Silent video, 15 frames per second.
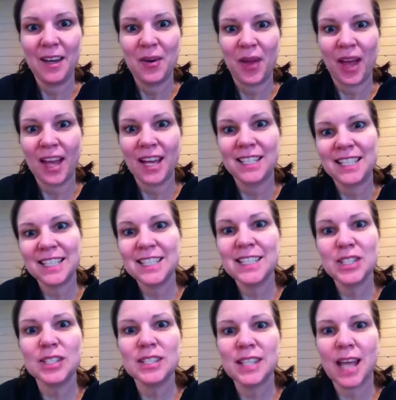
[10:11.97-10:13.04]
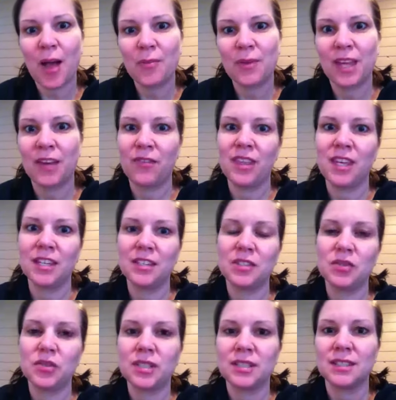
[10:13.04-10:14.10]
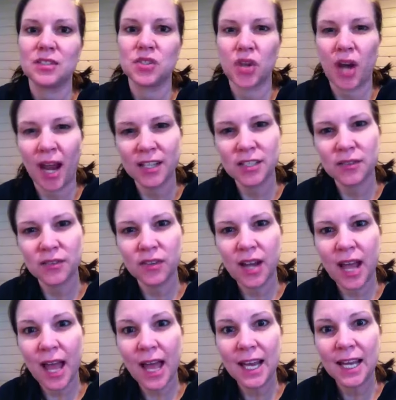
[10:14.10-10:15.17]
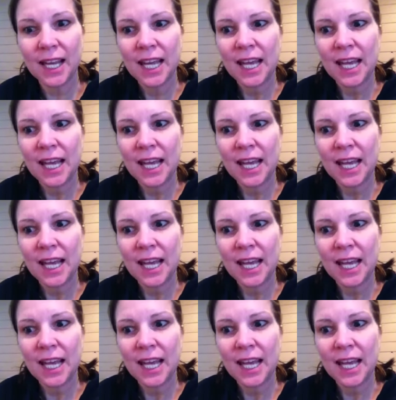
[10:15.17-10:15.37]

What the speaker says: Okay, it doesn't just tell me if the industry is attractive or not.